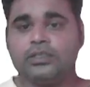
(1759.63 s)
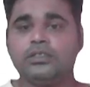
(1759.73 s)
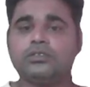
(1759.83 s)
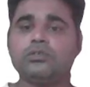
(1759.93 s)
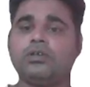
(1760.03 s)

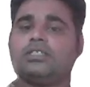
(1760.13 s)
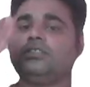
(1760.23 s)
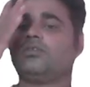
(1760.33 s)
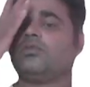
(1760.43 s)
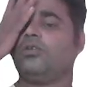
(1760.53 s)
So what is
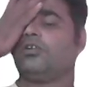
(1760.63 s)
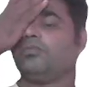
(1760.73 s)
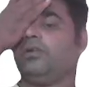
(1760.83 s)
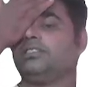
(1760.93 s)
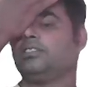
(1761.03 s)
the
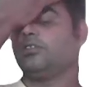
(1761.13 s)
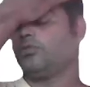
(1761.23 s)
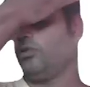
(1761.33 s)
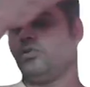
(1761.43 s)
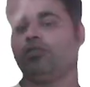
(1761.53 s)
chloroplast? The
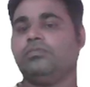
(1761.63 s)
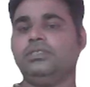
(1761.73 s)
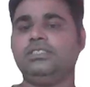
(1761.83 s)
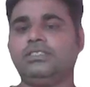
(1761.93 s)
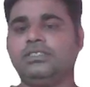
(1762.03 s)
chloro
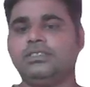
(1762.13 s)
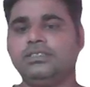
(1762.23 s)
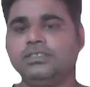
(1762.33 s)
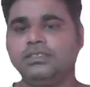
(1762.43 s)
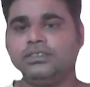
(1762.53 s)
means
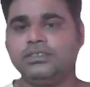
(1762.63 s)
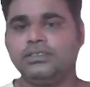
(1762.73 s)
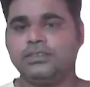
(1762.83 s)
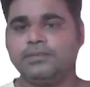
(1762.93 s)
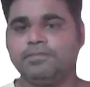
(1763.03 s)

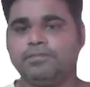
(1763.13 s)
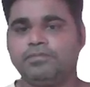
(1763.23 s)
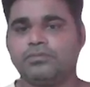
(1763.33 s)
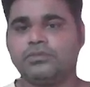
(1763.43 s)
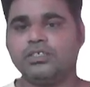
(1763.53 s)

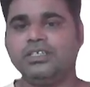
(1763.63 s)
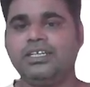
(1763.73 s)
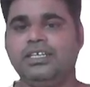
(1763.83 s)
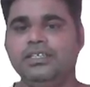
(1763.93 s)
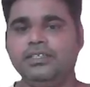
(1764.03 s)
the
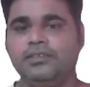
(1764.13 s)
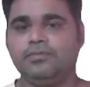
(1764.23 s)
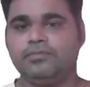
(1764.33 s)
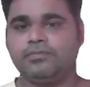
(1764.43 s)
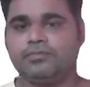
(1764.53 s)
green.
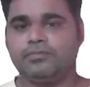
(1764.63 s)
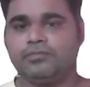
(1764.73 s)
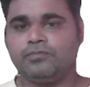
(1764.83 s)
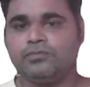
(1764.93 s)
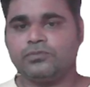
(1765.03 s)

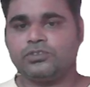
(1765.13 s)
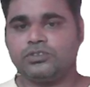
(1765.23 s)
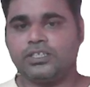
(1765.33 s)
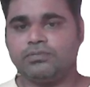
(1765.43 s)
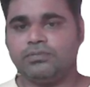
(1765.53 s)
So
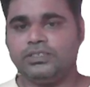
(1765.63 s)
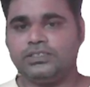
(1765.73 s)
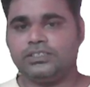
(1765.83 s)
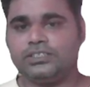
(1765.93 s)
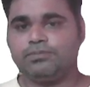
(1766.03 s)
that
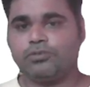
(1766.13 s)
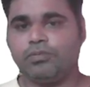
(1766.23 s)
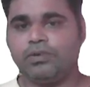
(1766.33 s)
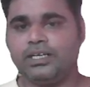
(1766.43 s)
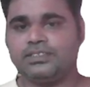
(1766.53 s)
means it
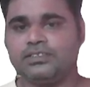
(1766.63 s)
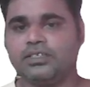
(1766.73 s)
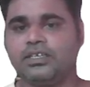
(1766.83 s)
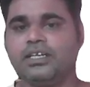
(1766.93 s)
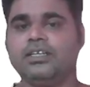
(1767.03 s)
provides the
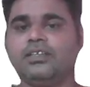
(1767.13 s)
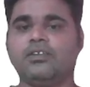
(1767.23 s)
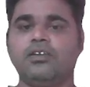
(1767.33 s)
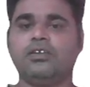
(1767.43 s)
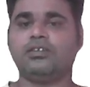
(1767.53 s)
green color